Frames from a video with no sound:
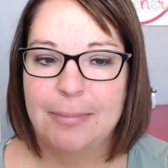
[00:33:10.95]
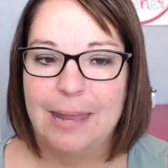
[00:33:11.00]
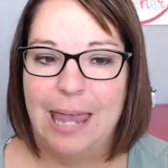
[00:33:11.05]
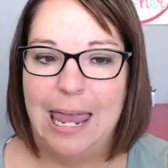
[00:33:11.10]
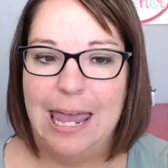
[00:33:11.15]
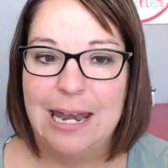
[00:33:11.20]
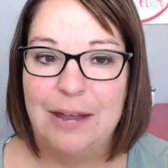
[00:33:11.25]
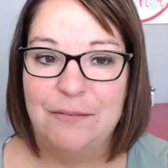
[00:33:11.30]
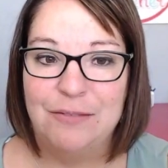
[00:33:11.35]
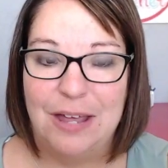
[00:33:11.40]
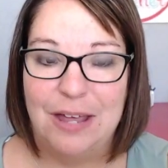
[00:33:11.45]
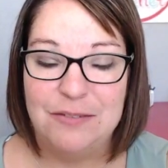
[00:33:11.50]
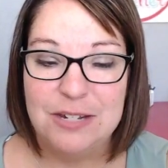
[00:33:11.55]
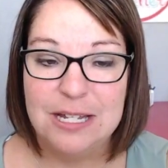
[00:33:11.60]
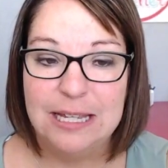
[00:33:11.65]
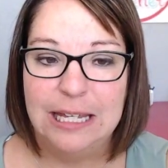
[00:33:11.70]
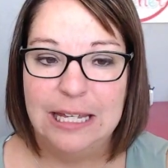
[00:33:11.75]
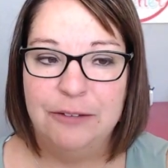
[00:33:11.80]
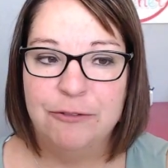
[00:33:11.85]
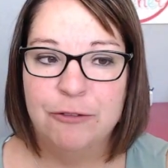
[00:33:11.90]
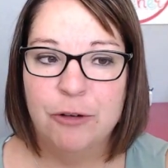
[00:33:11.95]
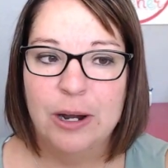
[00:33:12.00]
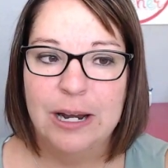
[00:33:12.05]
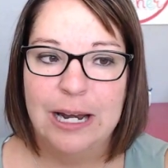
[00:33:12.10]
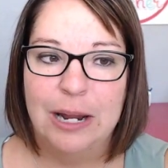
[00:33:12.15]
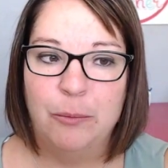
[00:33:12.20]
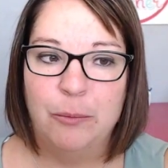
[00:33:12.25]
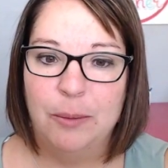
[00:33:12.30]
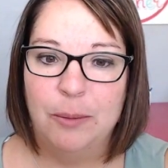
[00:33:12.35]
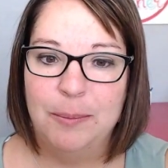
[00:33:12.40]
and I've left a link for it,
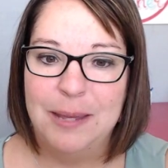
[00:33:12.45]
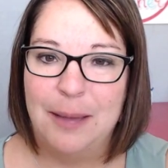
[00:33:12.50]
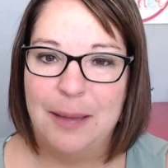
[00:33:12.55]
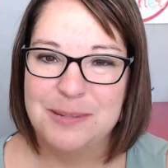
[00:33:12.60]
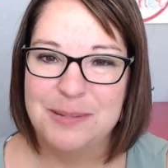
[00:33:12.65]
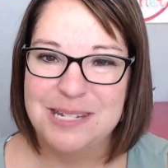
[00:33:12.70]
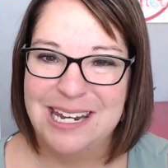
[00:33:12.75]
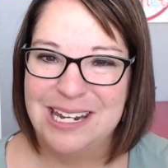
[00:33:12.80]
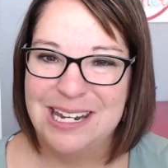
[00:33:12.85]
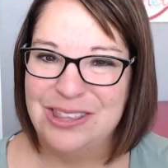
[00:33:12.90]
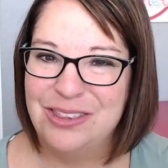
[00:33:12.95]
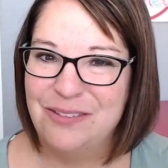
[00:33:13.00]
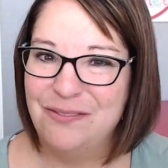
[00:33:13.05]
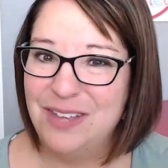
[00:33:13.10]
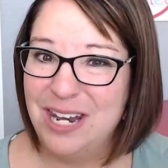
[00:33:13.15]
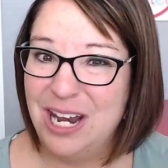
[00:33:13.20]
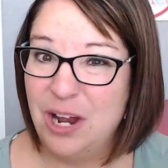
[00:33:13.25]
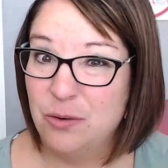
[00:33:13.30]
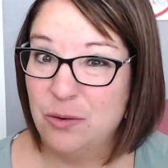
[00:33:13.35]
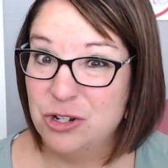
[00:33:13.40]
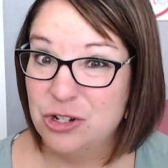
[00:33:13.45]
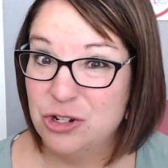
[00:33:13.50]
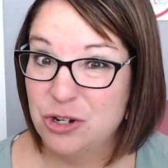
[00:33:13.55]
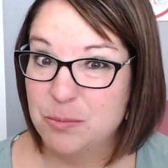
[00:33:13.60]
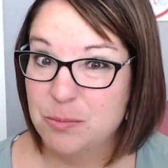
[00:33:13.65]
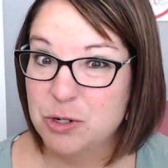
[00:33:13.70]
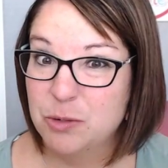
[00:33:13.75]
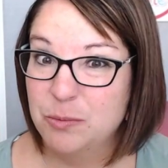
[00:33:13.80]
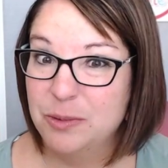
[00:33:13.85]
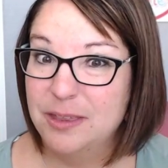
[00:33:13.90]
and I will be updating the video
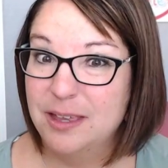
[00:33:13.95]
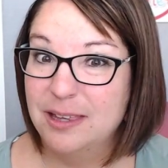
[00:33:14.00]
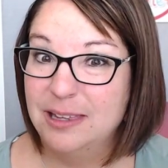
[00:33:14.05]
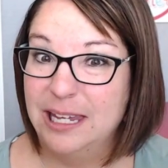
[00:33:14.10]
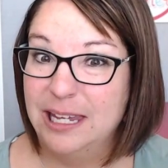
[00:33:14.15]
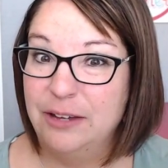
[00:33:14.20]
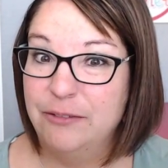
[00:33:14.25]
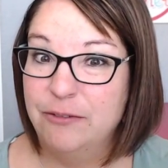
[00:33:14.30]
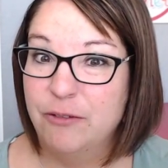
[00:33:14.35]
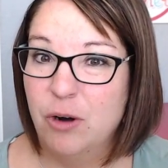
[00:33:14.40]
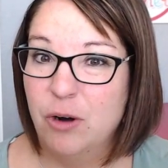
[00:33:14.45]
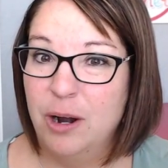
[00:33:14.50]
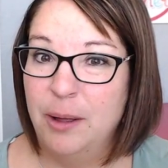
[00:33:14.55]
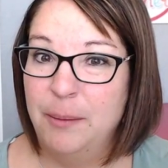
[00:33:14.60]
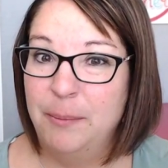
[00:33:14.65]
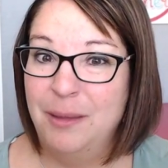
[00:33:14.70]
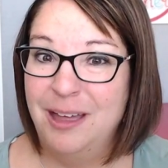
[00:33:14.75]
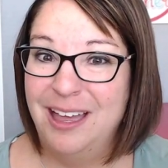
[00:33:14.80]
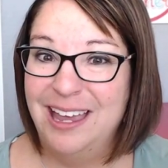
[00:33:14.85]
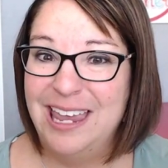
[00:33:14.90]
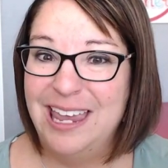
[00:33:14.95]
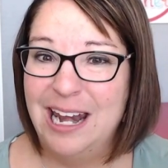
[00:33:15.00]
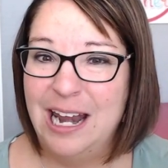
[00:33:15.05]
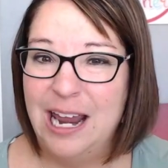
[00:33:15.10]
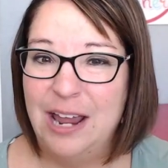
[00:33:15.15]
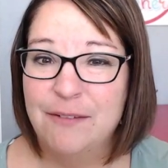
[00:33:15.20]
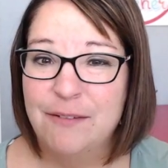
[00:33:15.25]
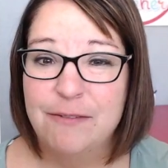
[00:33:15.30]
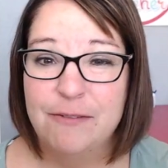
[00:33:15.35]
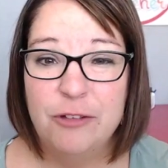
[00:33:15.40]
description with a link for them. Again, I
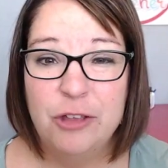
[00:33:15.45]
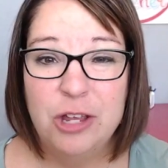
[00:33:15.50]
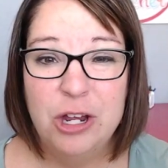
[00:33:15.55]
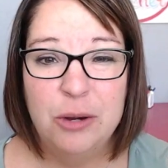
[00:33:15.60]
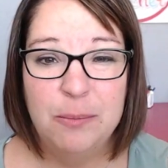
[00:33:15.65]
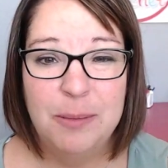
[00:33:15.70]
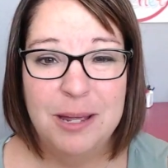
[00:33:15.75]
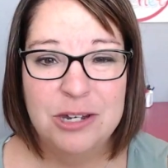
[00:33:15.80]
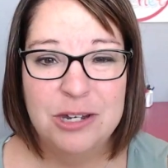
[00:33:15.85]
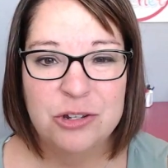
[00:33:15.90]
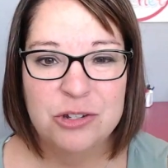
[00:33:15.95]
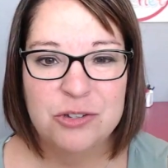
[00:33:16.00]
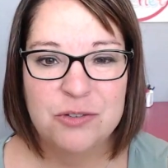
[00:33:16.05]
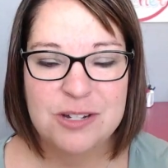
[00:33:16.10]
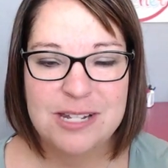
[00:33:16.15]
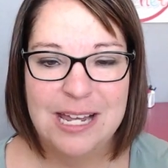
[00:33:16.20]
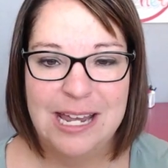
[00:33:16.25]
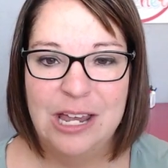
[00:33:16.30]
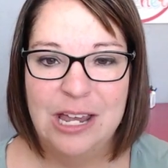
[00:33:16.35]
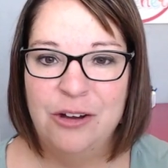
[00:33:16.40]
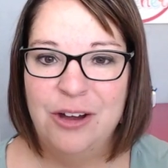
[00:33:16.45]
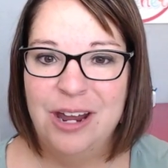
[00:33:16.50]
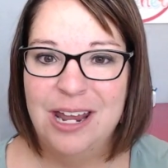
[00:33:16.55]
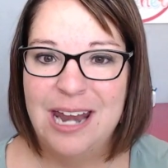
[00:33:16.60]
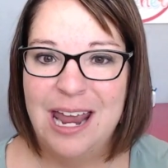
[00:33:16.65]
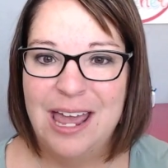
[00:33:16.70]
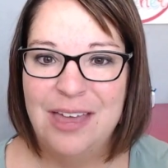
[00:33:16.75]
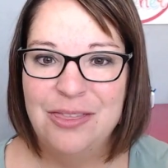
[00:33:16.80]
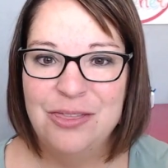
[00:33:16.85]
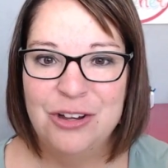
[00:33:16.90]
have full year bundles for second
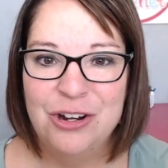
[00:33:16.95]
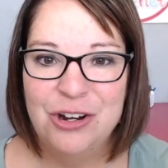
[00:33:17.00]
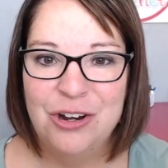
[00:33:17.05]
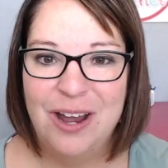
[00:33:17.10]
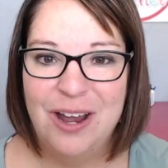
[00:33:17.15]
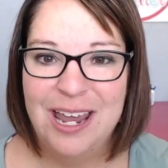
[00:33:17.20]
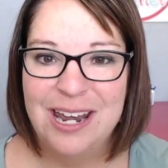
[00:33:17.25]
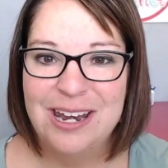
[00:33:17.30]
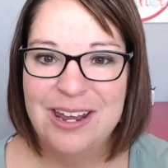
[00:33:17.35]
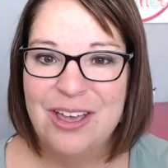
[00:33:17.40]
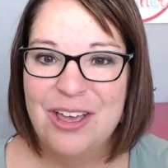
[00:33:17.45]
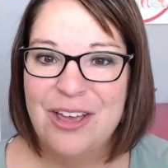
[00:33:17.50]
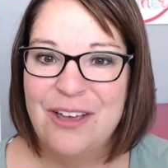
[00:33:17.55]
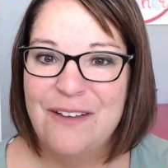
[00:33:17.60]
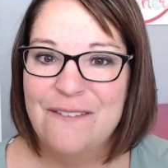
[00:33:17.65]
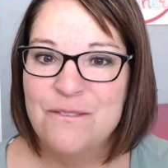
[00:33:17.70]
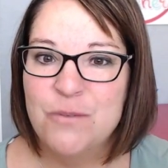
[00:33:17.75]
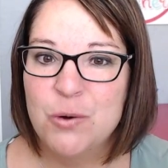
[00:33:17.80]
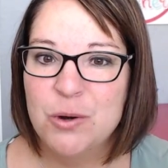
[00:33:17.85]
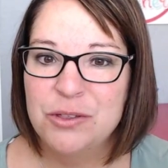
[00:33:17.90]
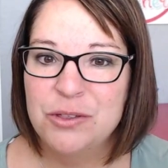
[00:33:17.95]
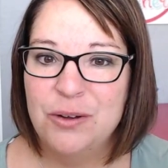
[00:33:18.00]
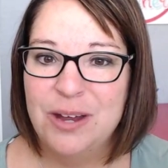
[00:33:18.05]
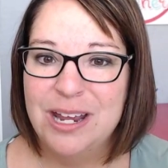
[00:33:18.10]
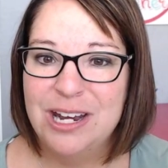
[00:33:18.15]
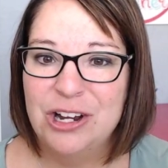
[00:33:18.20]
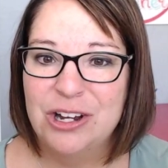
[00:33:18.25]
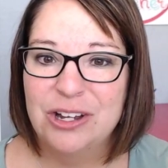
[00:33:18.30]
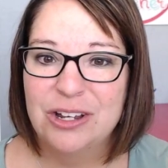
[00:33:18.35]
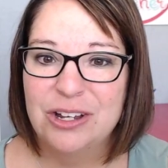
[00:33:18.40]
grade and third grade, fourth
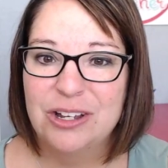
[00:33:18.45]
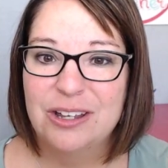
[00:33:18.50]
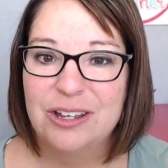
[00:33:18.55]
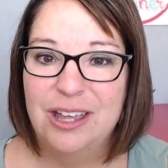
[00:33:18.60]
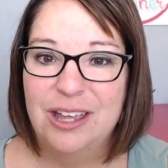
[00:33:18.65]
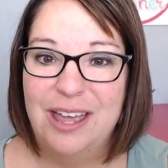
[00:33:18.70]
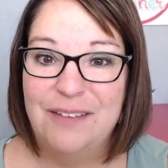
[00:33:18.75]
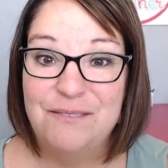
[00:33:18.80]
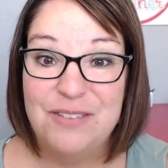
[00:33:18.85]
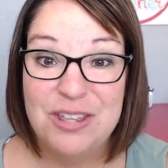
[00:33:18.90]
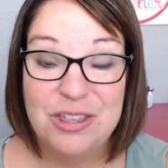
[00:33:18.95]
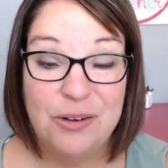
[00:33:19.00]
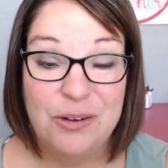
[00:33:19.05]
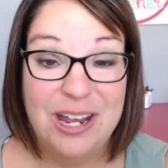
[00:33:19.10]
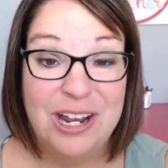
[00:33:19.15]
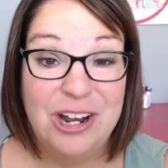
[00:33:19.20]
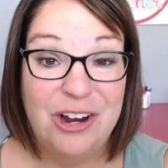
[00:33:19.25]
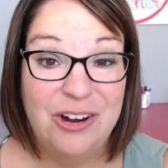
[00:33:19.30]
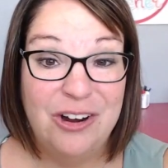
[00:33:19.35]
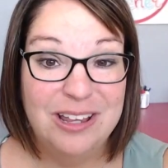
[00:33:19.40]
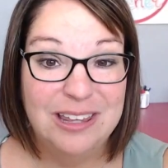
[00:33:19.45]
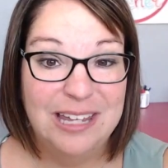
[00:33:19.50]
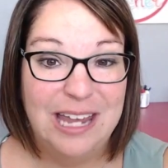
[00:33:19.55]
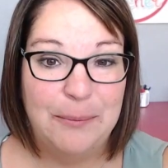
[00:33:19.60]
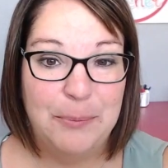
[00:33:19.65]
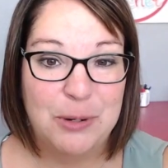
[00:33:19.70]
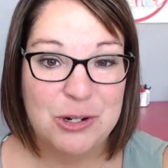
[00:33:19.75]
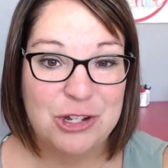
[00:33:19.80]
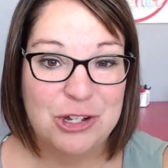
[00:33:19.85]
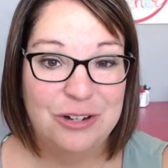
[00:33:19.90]
grade and fifth grade. Currently
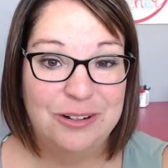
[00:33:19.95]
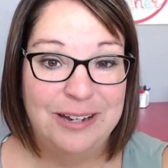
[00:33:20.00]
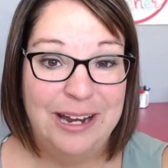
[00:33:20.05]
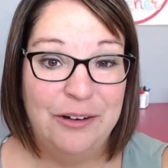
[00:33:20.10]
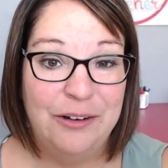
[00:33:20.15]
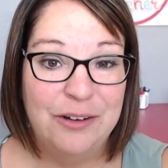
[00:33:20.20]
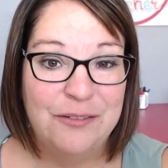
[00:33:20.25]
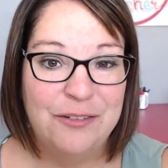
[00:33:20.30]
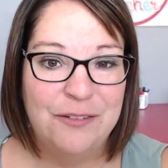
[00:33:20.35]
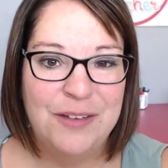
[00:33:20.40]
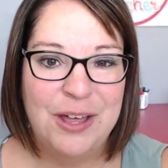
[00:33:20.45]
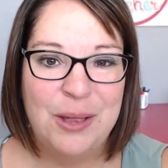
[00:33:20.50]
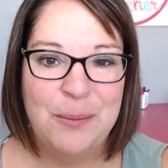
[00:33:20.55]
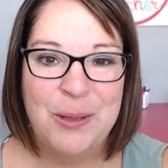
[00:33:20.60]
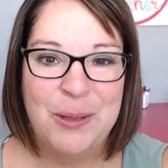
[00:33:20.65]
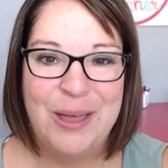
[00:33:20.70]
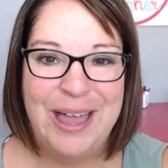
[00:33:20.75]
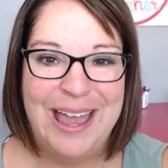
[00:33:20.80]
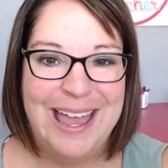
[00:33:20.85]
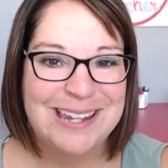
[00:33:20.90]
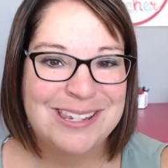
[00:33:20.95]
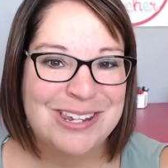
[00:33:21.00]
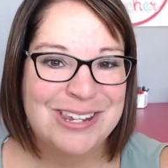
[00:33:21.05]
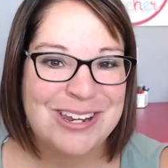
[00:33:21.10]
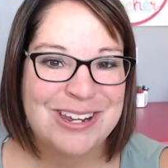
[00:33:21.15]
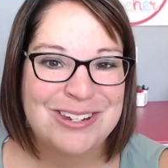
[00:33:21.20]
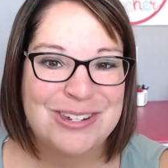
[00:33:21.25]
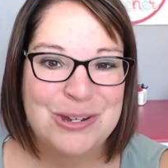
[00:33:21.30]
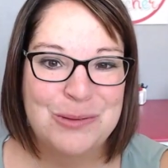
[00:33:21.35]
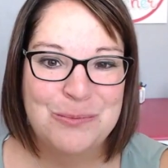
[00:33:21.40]
have personal narrative available. And
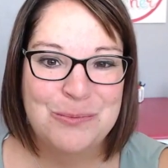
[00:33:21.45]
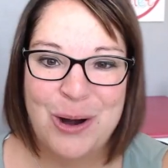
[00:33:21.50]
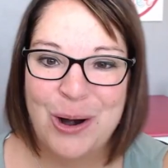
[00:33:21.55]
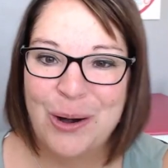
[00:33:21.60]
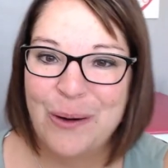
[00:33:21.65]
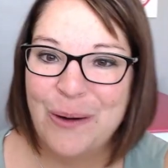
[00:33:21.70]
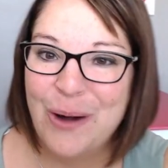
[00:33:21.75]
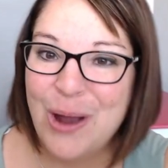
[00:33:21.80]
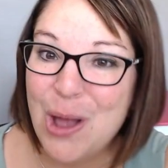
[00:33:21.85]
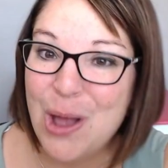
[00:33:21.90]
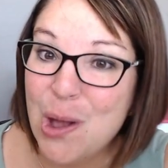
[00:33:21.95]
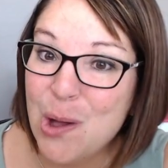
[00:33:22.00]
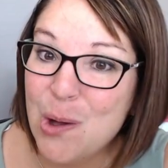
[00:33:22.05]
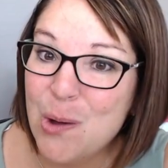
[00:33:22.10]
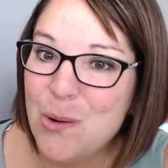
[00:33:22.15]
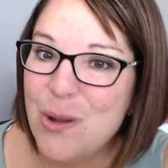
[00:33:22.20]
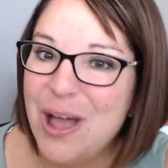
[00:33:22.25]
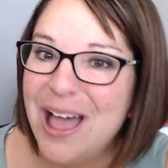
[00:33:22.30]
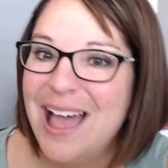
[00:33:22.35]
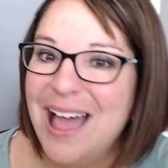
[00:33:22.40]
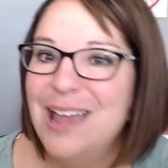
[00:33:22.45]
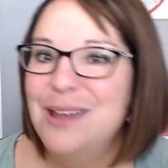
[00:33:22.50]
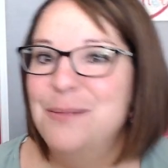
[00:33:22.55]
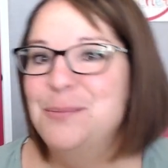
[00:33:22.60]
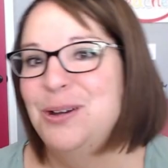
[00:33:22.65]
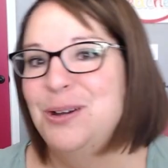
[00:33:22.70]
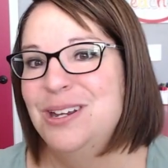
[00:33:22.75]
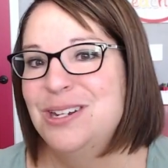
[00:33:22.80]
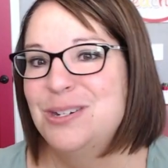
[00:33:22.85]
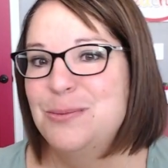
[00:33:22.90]
tomorrow I
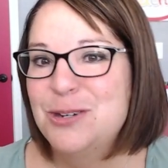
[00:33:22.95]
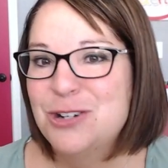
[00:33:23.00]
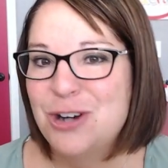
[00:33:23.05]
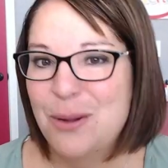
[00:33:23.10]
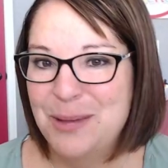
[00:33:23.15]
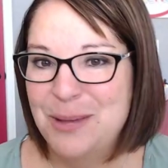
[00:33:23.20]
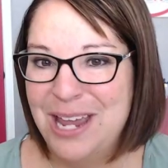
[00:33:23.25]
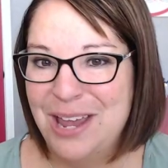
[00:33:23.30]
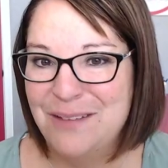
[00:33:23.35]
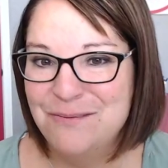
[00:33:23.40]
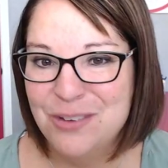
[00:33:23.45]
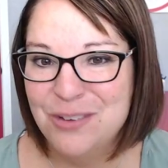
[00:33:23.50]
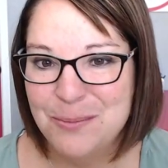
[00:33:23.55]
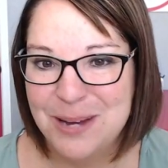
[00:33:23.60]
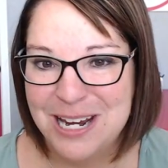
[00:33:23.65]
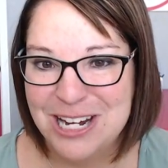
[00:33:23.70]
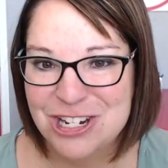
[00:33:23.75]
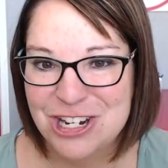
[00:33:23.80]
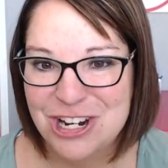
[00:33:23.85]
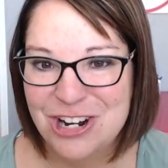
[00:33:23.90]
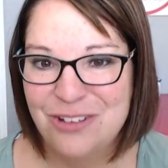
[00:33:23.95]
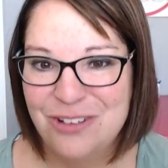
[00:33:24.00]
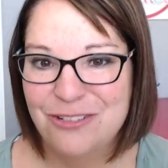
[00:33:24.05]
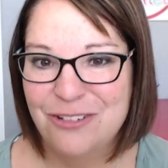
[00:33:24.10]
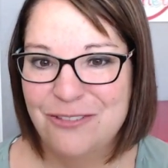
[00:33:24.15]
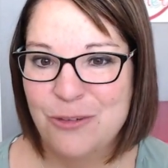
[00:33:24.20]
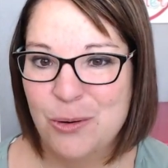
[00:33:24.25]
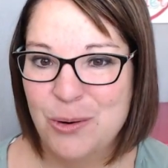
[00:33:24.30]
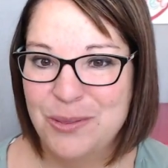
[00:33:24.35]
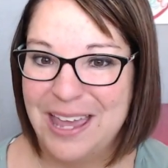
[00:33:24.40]
am going to be dropping informational
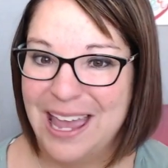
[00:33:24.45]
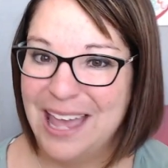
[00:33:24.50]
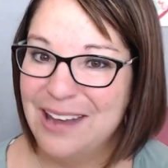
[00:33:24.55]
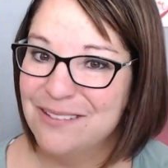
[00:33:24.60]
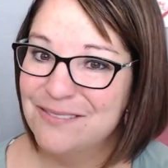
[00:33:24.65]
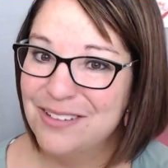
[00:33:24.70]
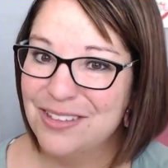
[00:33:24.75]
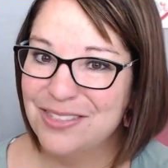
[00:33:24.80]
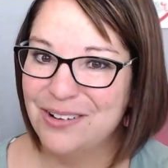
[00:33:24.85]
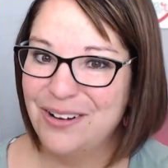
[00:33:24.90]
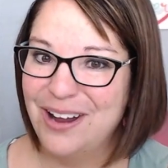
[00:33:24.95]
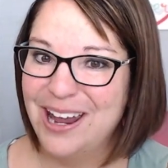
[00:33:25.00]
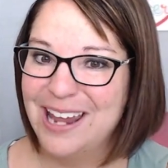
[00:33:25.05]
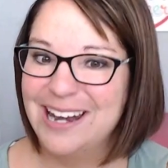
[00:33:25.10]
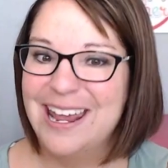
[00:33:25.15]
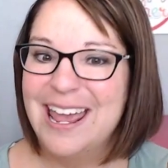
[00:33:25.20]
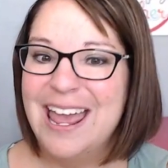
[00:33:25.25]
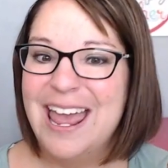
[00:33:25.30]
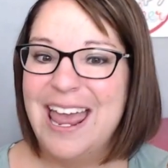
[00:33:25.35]
for fourth and fifth grade